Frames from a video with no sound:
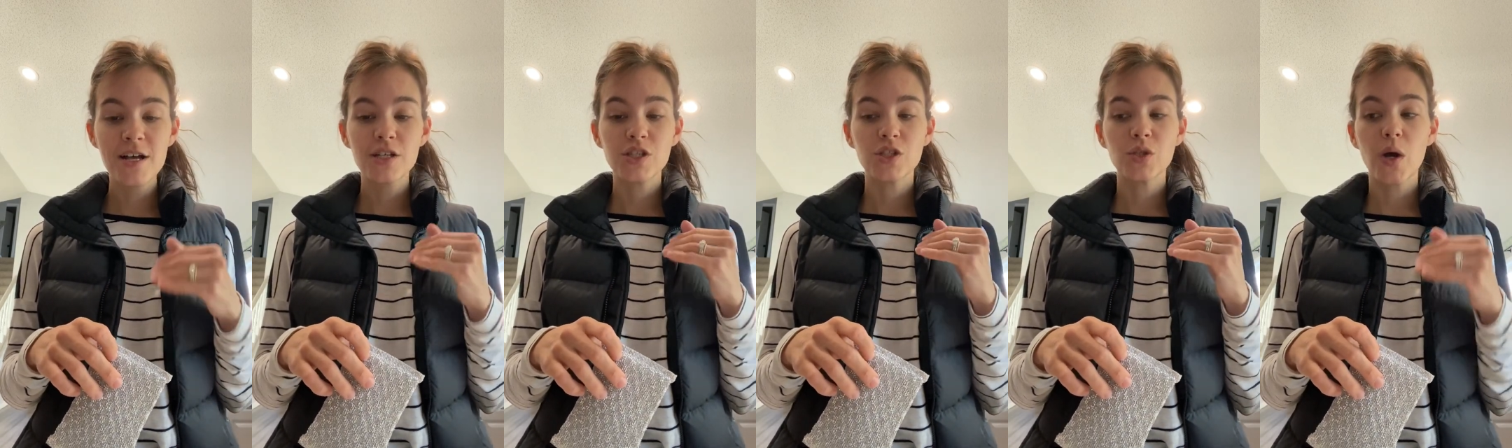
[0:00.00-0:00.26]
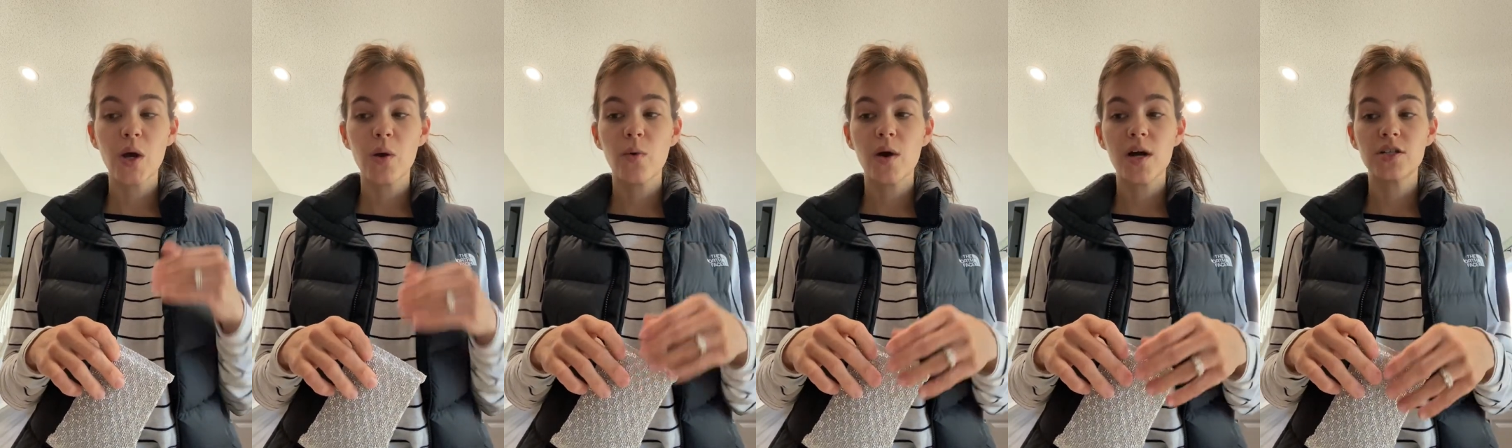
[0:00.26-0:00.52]
so
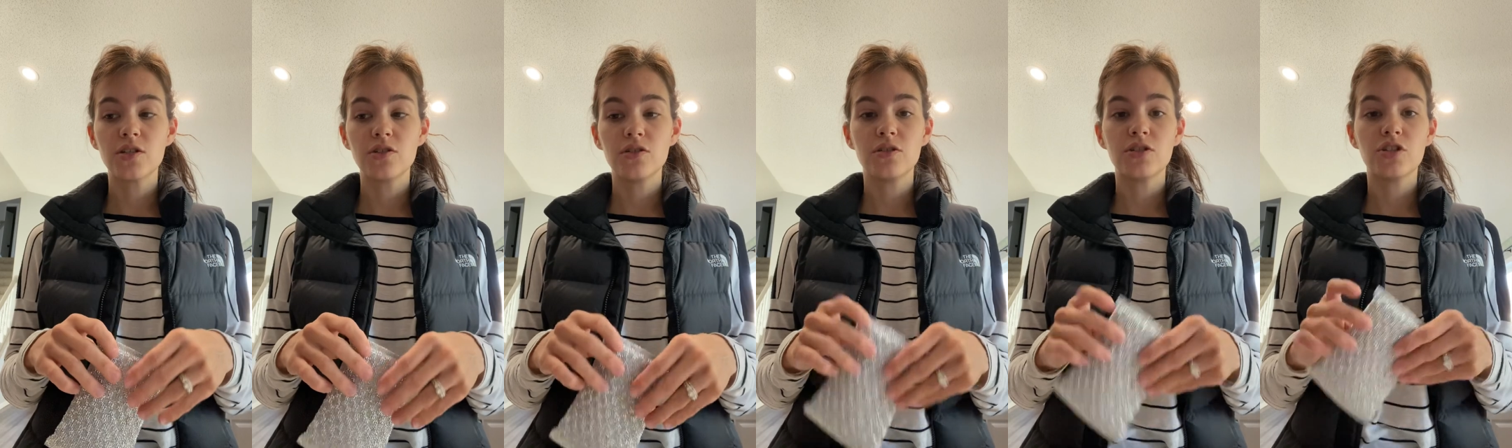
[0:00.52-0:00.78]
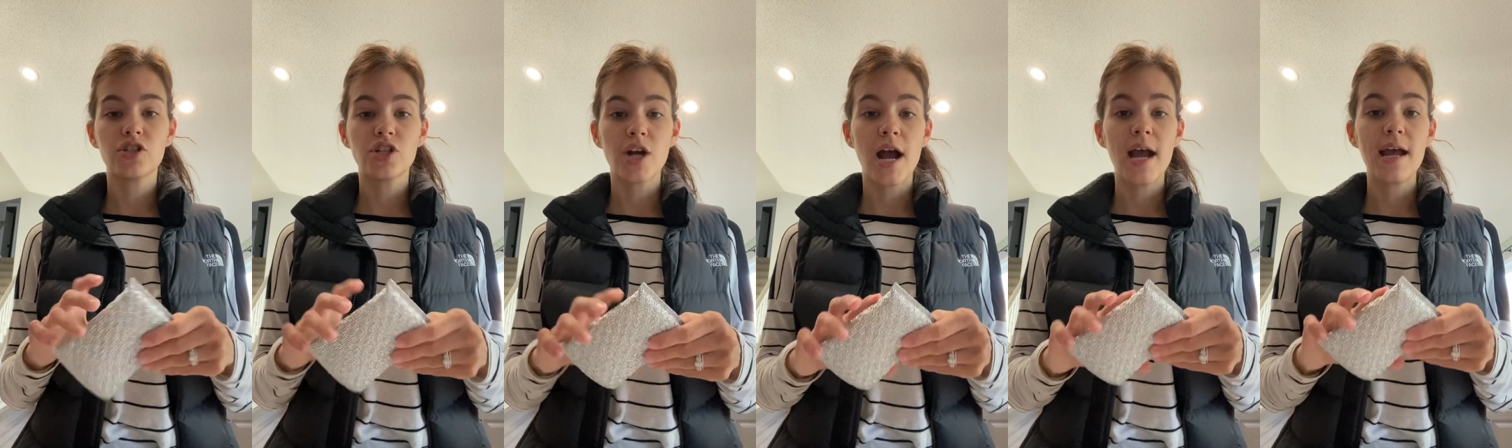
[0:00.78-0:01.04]
I want you
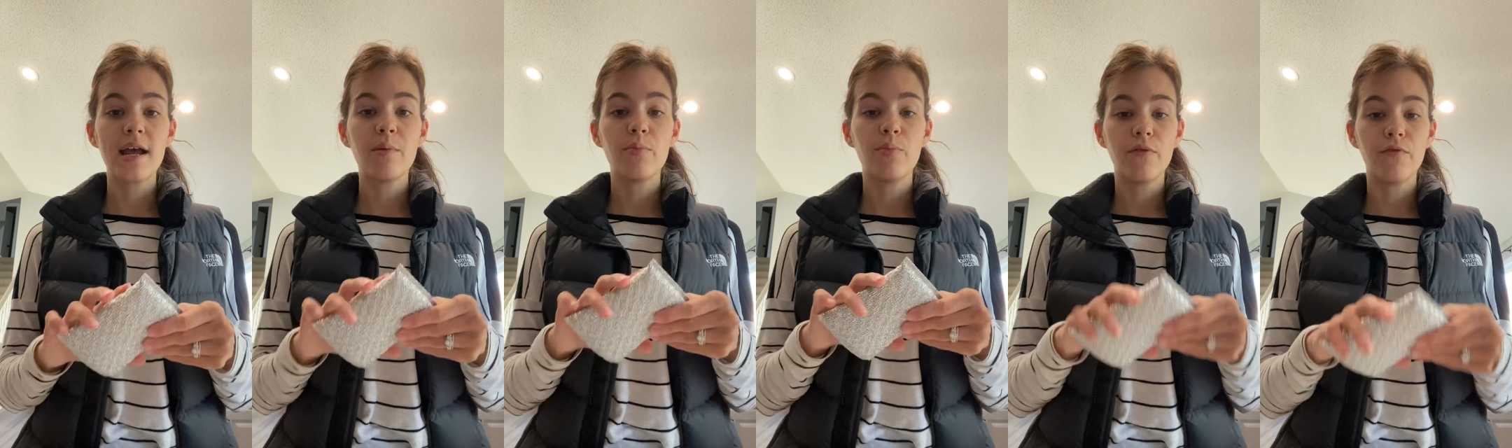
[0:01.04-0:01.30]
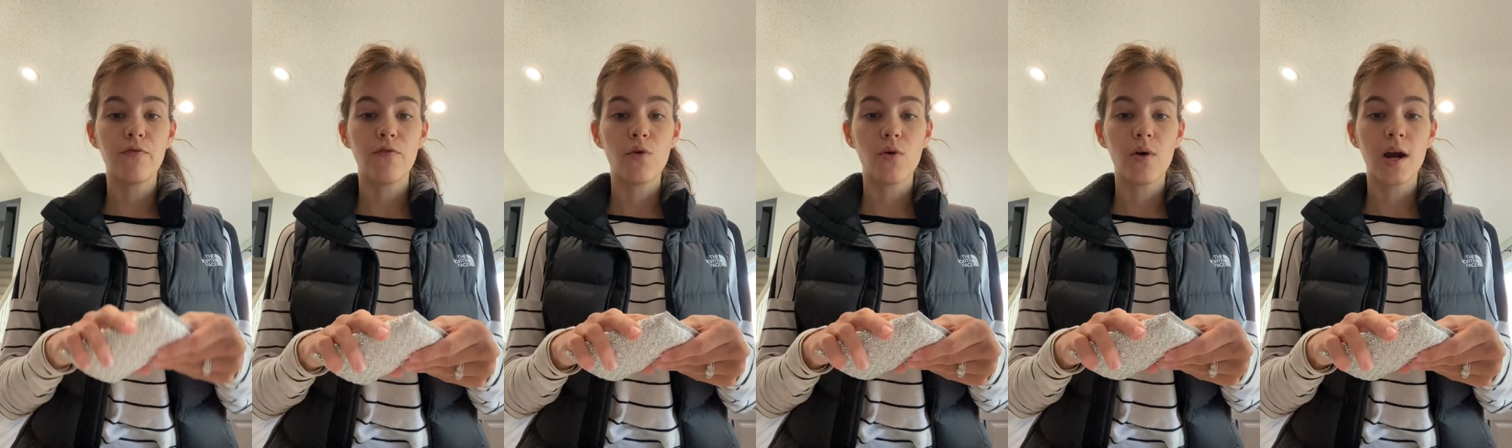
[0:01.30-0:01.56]
to try it
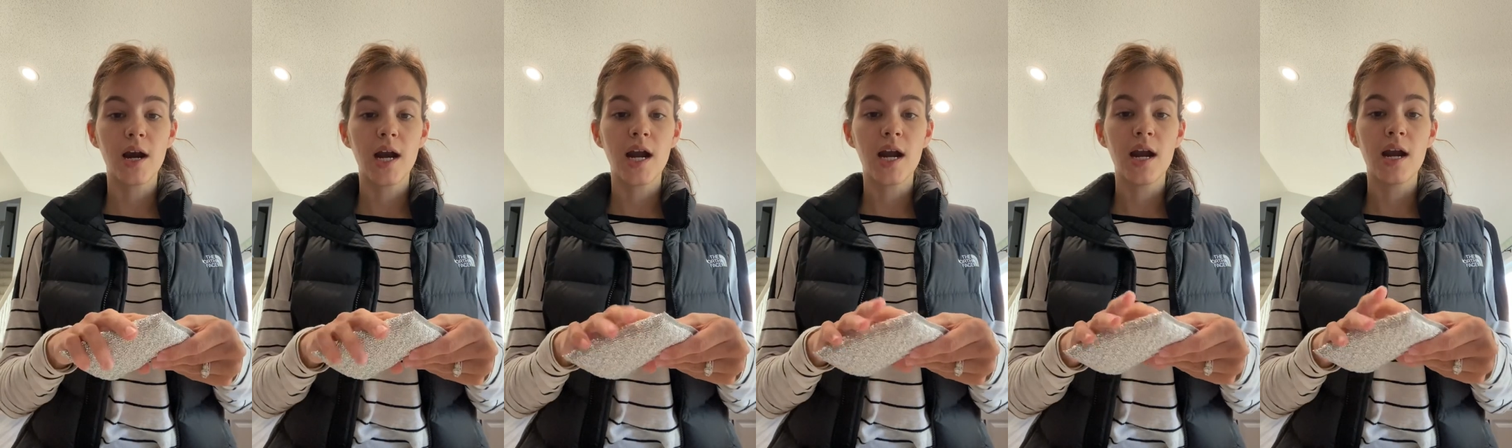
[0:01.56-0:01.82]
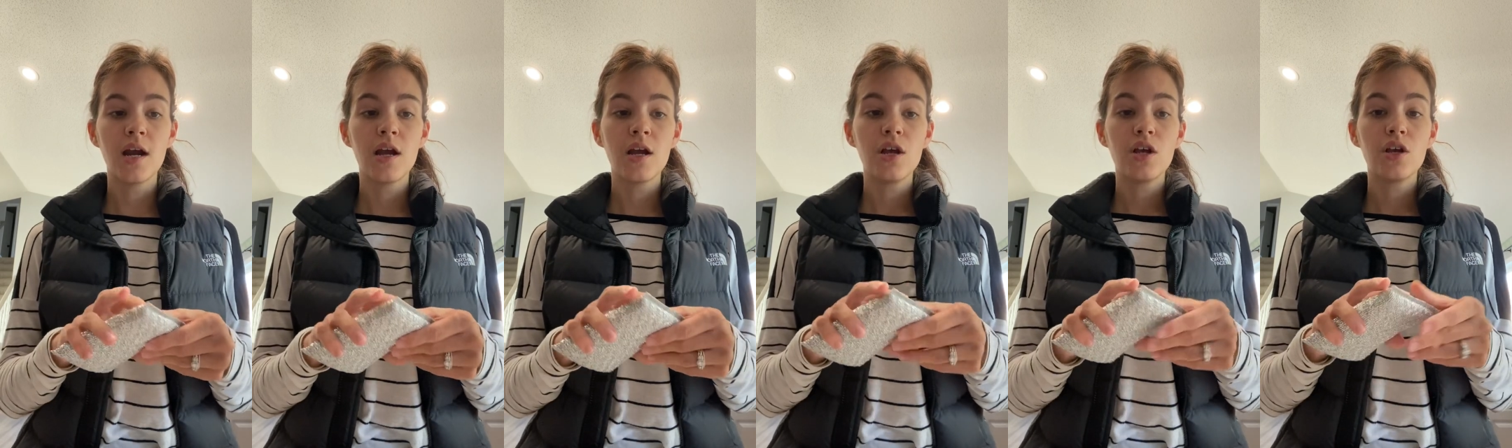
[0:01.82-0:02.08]
before
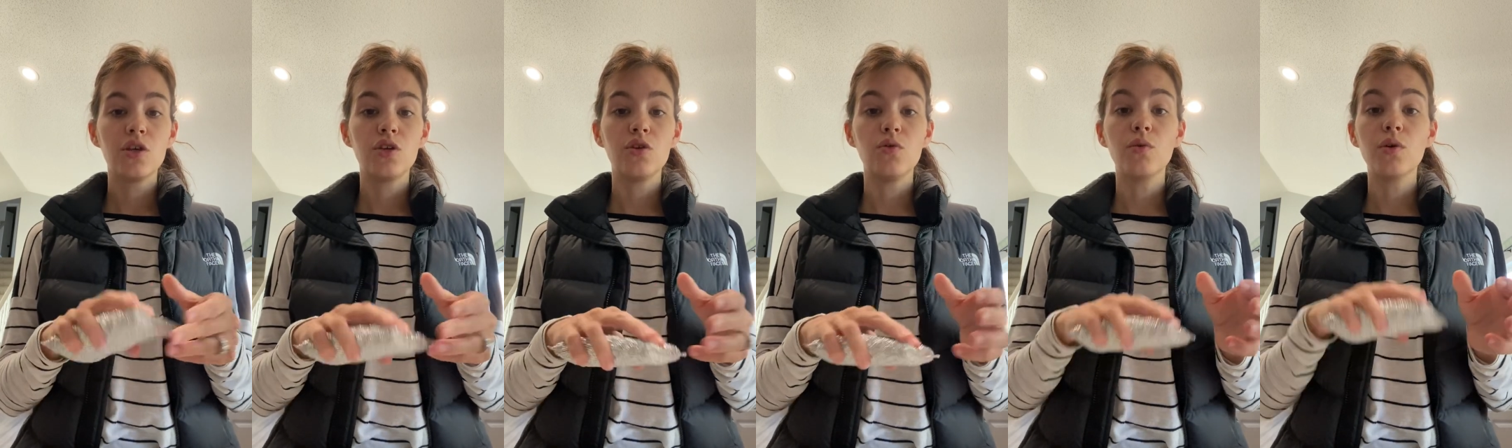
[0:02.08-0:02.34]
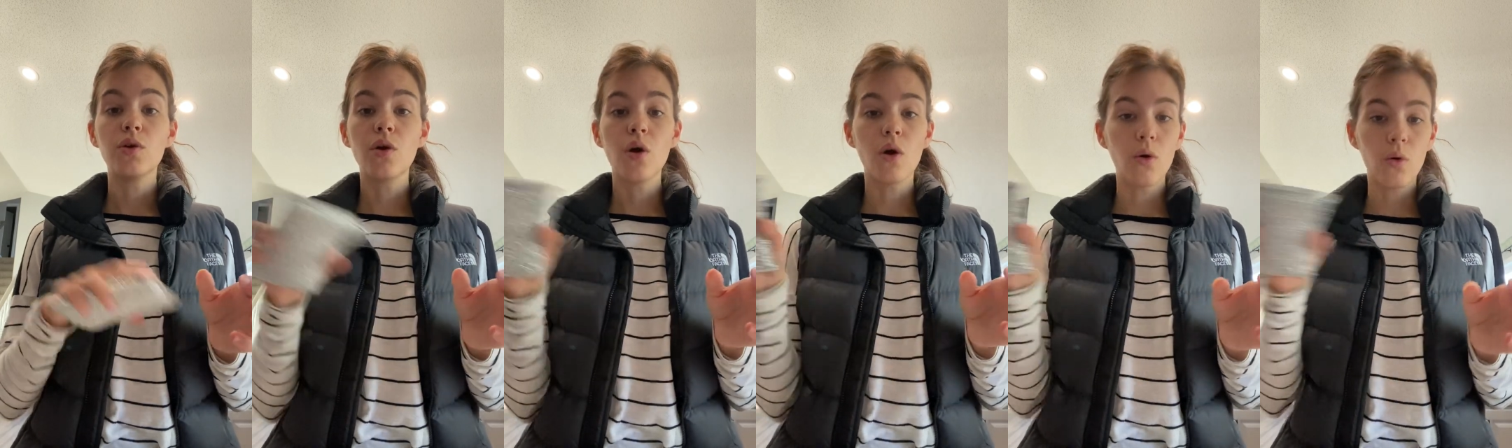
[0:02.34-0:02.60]
you
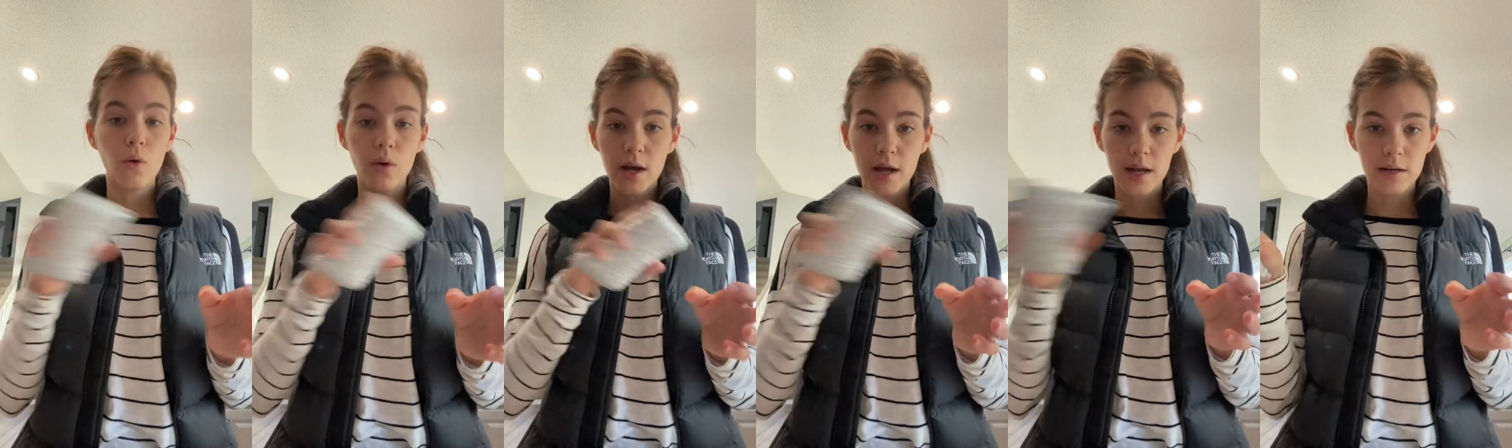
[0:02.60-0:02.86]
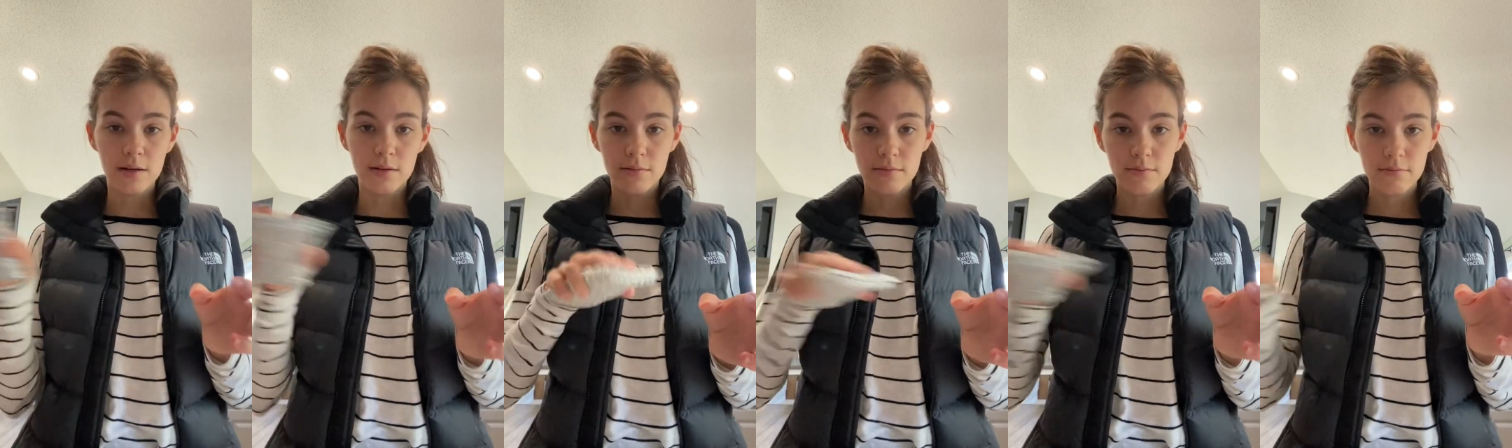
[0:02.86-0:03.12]
would go,
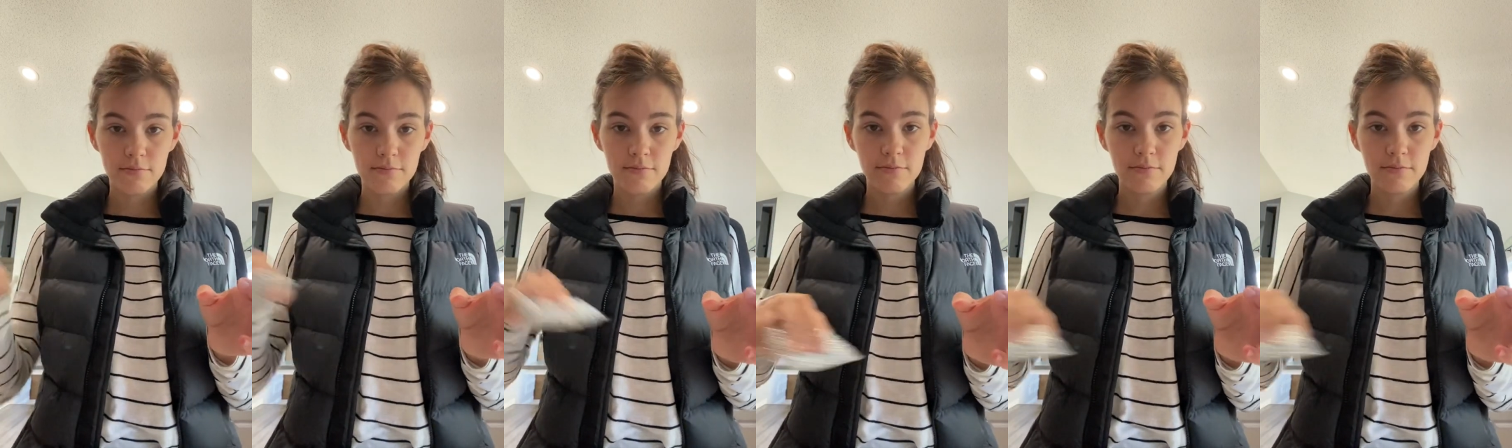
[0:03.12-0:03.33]
and